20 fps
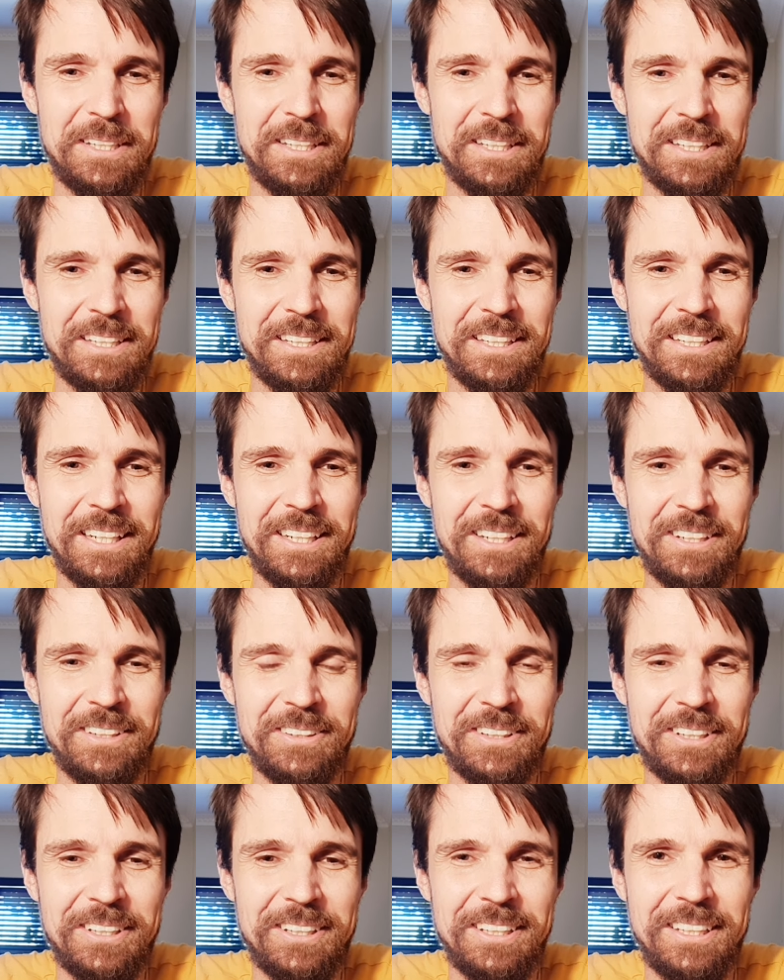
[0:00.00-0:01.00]
he had a
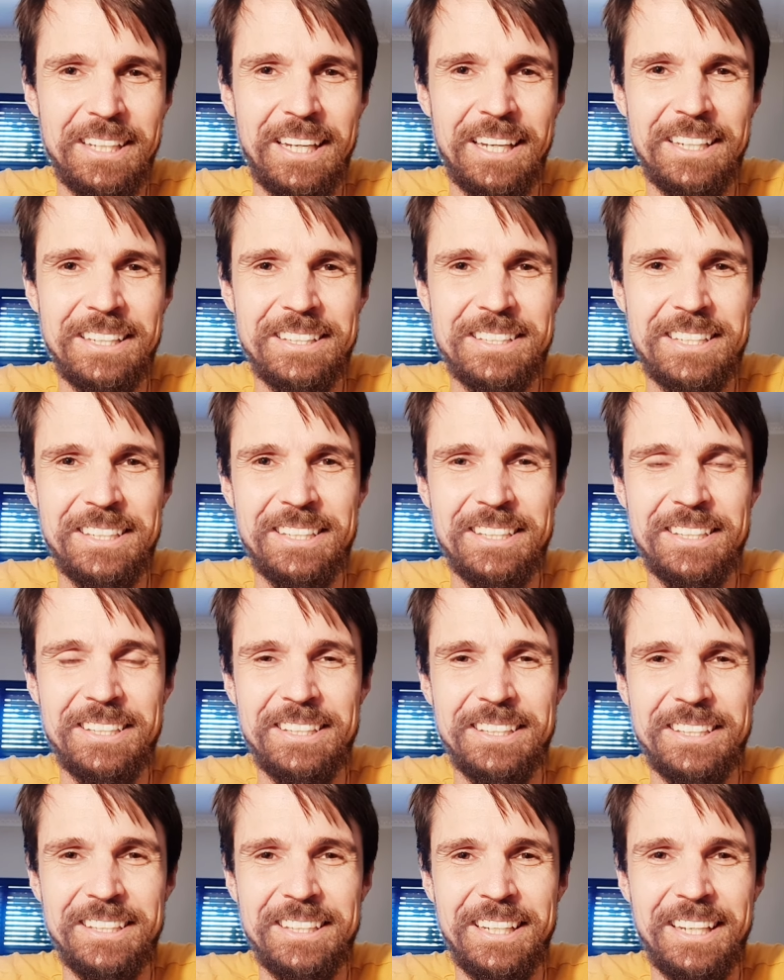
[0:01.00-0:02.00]
look at it,
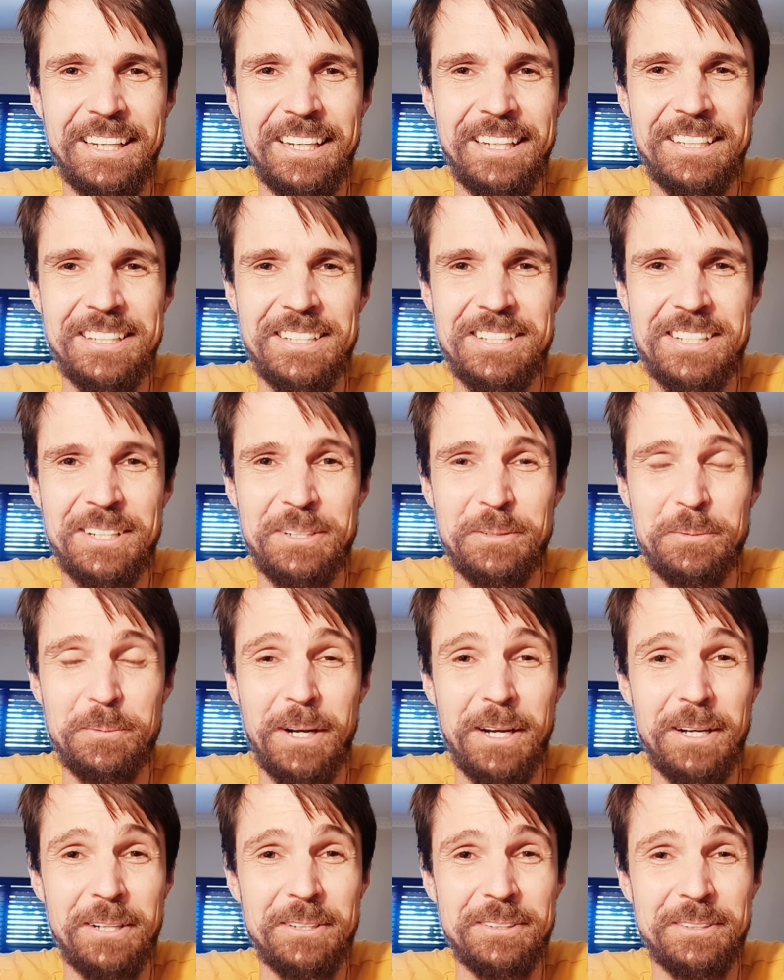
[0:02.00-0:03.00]
and he said,
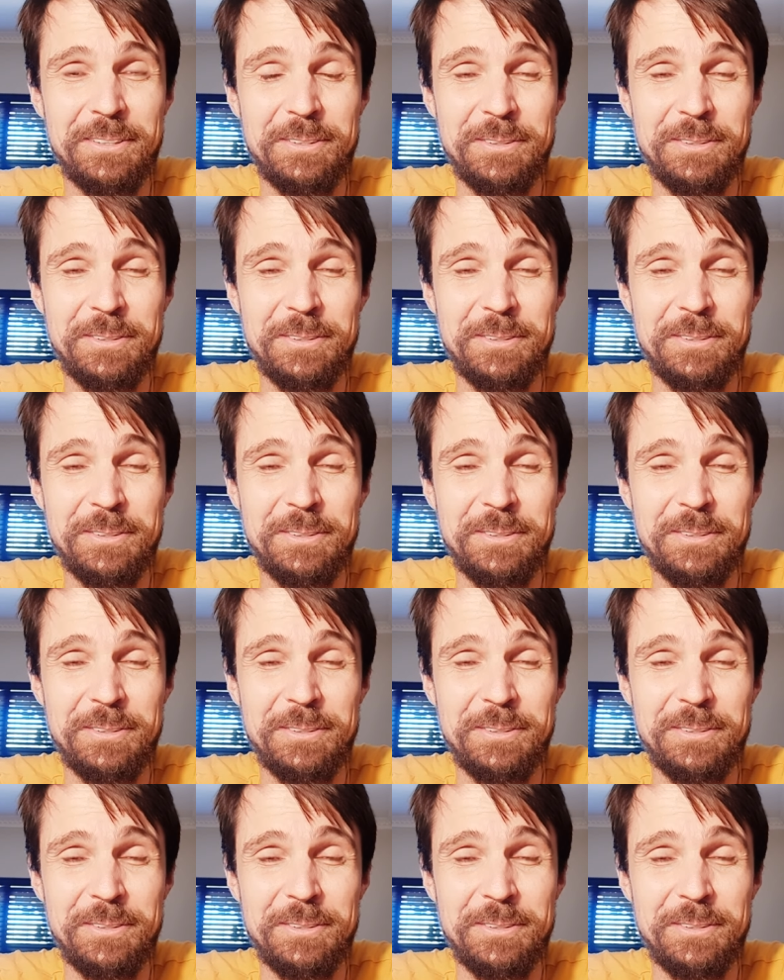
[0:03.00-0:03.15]
wow,